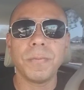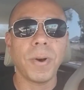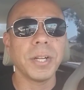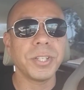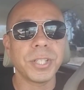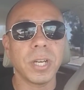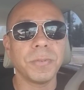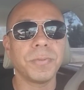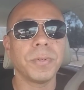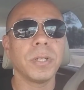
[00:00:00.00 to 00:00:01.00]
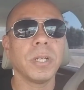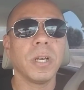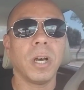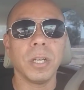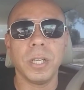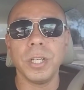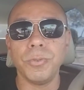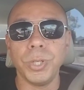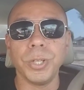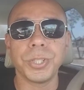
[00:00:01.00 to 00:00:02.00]
Find yourself a good
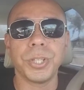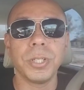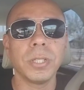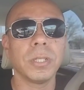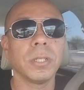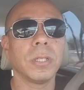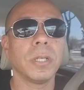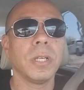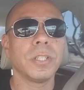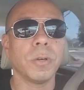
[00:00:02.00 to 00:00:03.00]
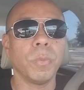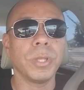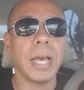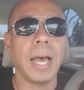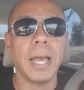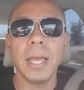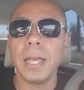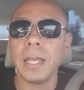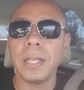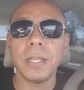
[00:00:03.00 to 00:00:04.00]
realtor, someone that
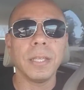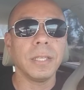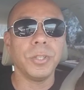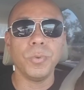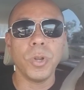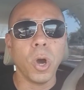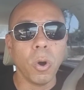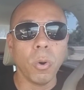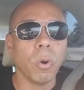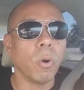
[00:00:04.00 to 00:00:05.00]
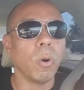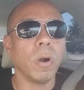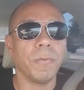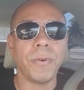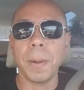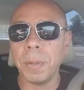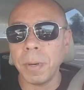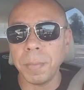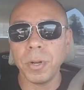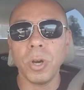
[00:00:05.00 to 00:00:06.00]
you know, or a family
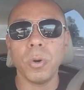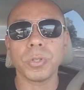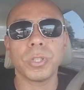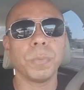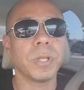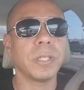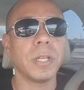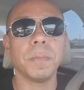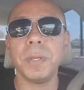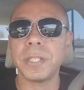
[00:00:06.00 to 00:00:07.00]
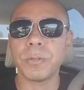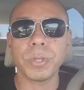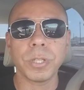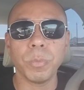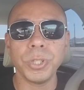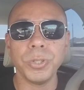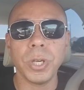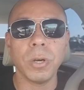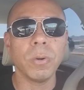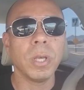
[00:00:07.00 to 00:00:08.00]
member knows, or someone that's done business with someone you
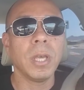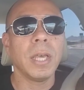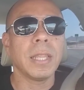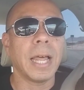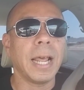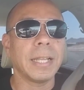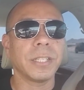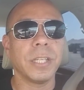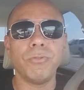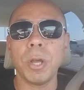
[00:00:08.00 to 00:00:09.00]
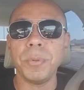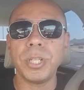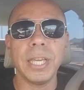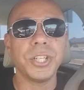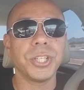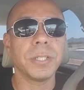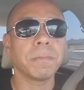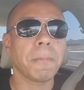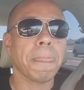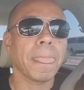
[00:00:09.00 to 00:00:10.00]
know that has a good reputation,
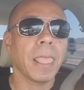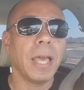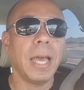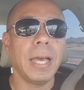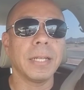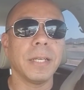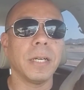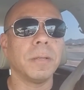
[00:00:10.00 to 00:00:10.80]
and